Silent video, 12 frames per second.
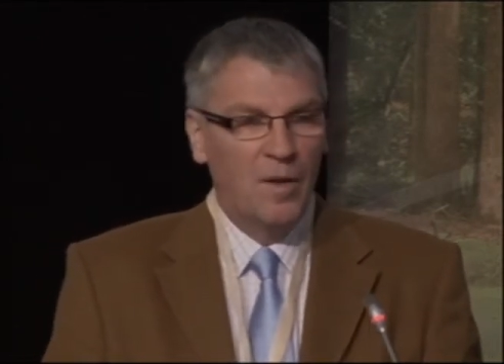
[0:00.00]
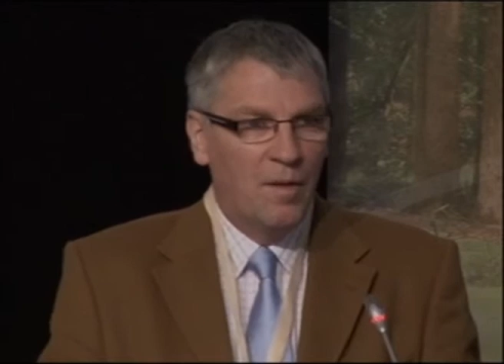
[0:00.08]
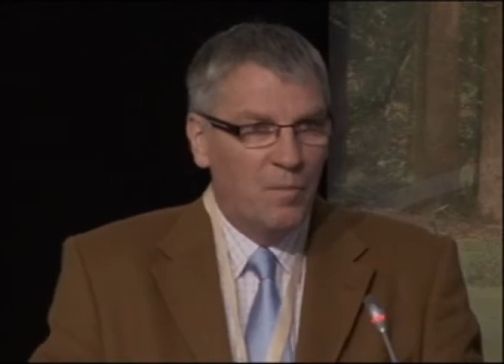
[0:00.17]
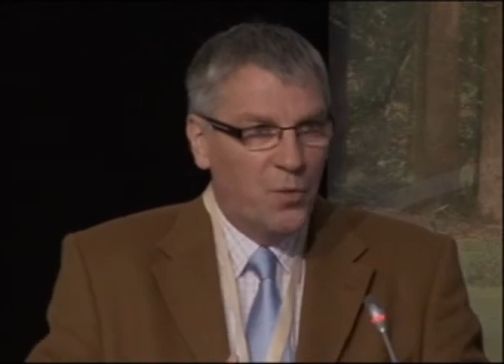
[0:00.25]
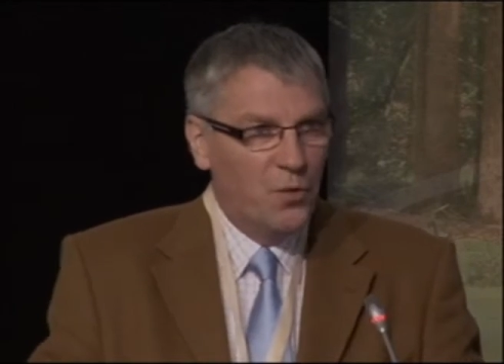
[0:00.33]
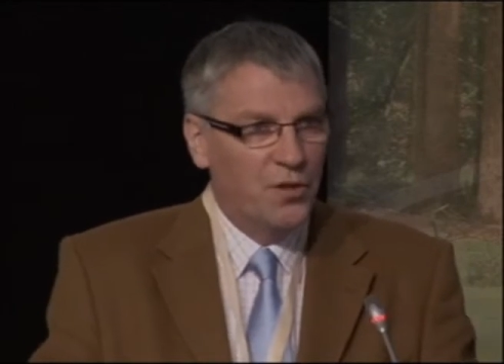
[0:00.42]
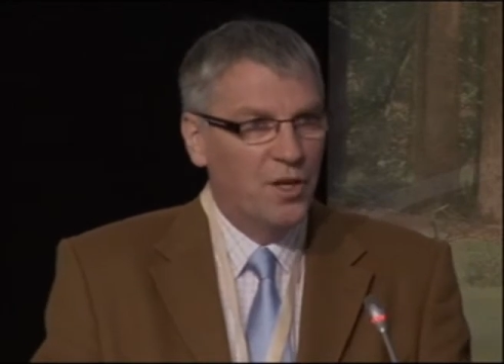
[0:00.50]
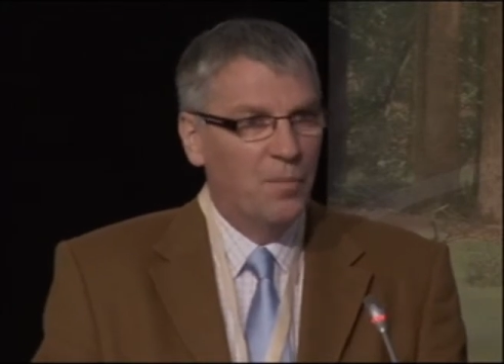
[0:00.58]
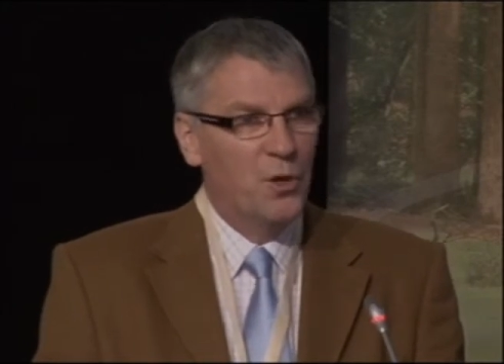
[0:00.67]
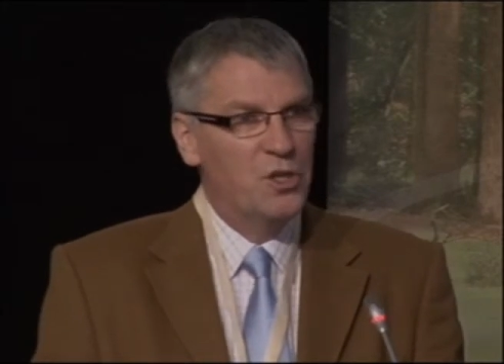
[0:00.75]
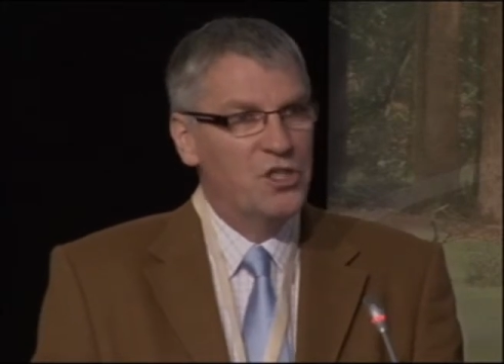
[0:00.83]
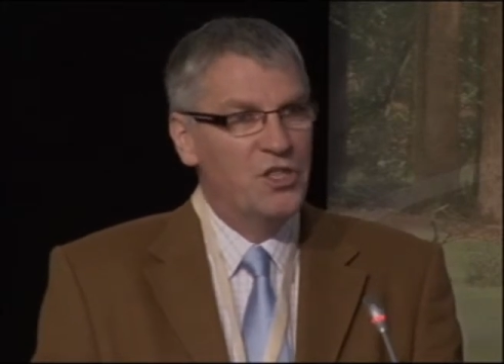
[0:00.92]
both on a
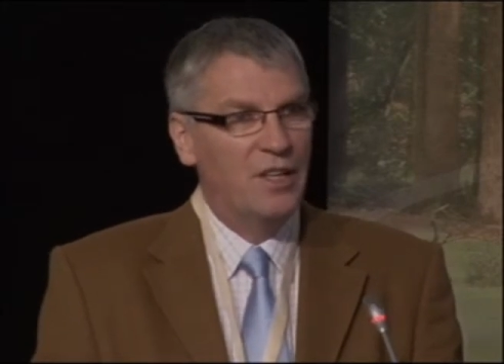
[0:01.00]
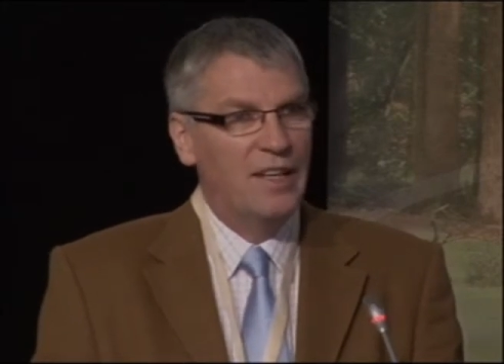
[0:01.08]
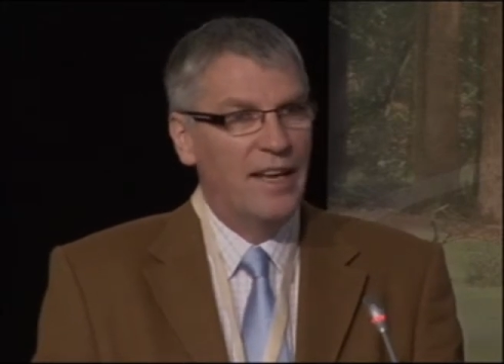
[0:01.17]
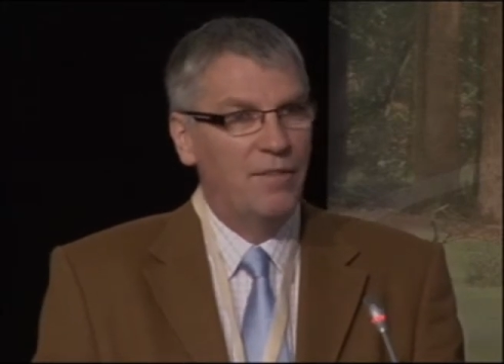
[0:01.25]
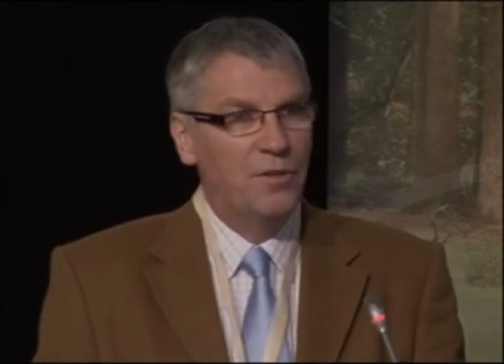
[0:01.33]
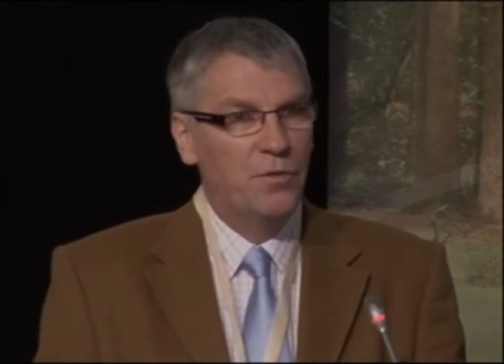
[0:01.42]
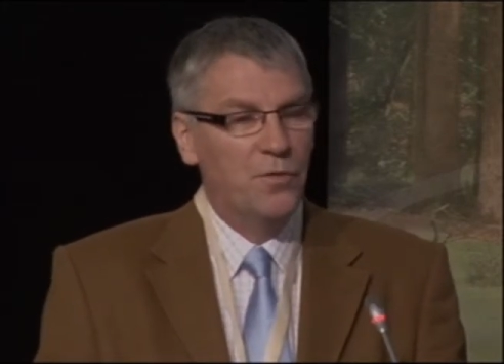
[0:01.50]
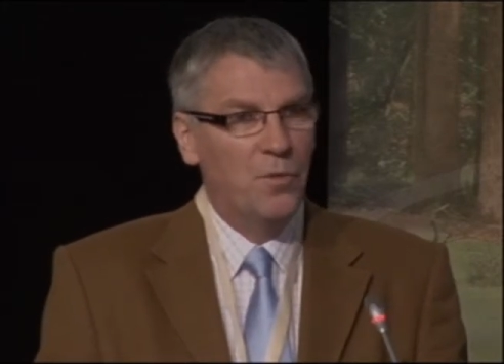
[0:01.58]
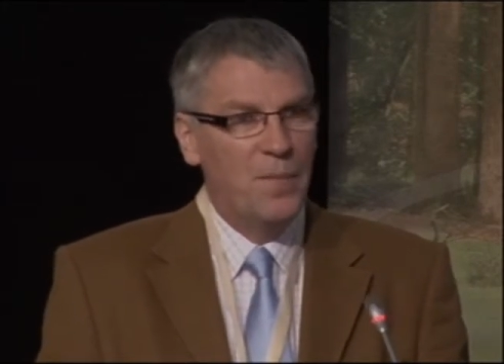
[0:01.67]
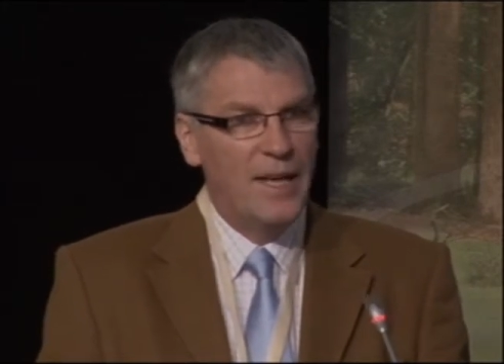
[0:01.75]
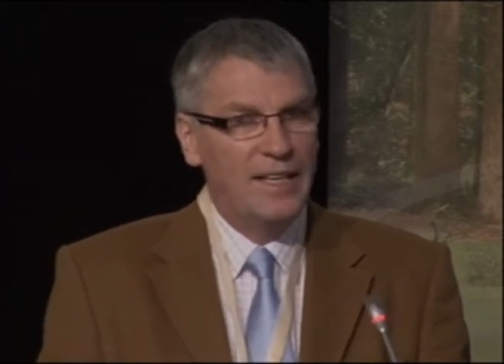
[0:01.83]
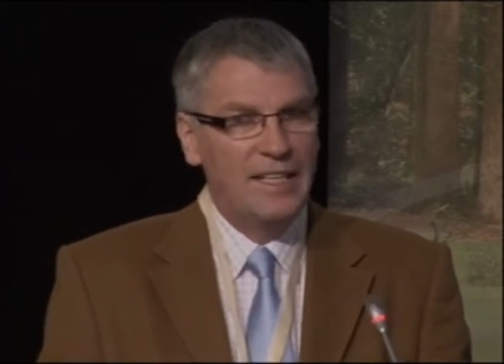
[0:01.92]
personal level for
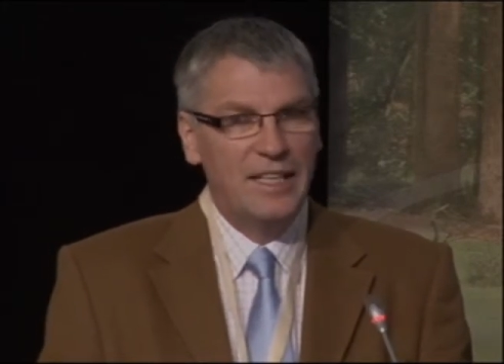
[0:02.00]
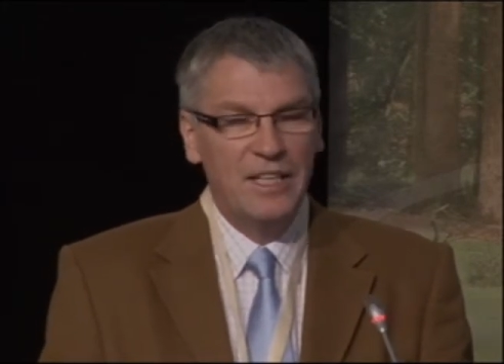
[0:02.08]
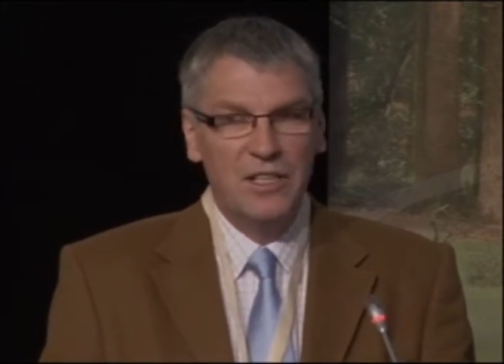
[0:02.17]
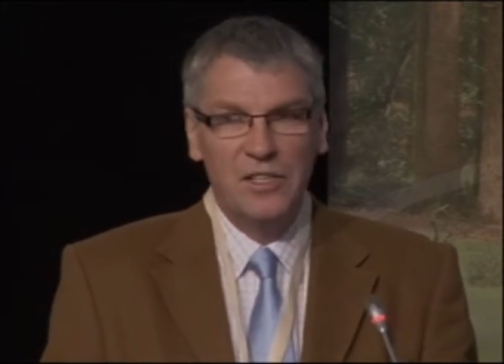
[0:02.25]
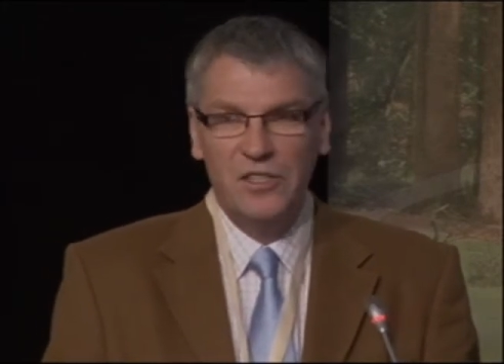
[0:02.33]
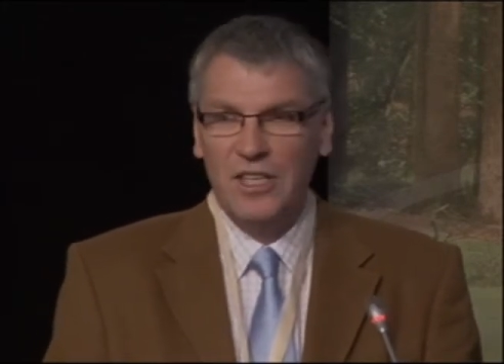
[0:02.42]
many years.